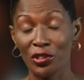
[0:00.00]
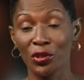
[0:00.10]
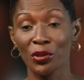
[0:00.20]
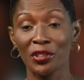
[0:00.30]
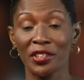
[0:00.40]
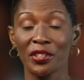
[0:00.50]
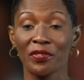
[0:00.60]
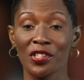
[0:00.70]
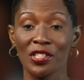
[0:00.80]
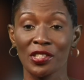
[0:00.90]
to go to the
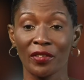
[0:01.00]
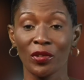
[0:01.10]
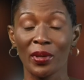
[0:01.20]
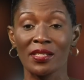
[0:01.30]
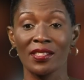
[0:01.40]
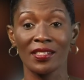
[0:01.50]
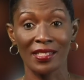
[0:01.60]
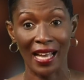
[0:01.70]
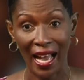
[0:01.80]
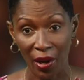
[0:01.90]
University of the West
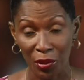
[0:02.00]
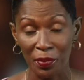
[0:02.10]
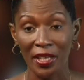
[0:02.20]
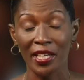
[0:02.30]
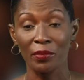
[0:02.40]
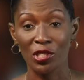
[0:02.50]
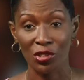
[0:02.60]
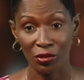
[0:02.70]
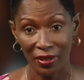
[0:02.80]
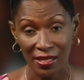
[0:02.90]
Indies, I would be able
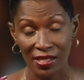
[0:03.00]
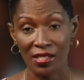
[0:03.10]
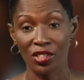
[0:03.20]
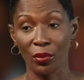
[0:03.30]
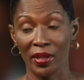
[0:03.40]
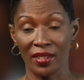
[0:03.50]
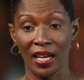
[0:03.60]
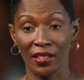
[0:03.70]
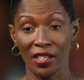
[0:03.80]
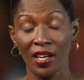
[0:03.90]
to assist her with
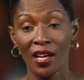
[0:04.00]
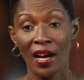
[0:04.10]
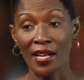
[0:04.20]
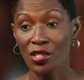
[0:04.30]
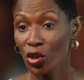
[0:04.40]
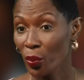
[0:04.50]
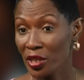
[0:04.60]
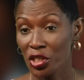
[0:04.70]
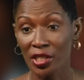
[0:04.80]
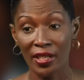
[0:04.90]
that. And so
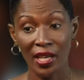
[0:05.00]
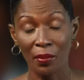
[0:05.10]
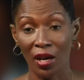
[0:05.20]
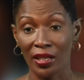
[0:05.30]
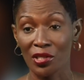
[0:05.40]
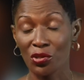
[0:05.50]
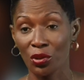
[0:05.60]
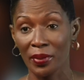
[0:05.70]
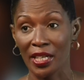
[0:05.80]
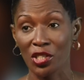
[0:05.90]
when she came on and
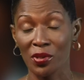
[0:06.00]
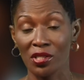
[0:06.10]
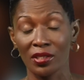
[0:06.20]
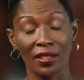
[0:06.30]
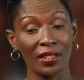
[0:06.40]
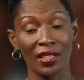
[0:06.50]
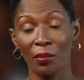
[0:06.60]
told me that she was going to think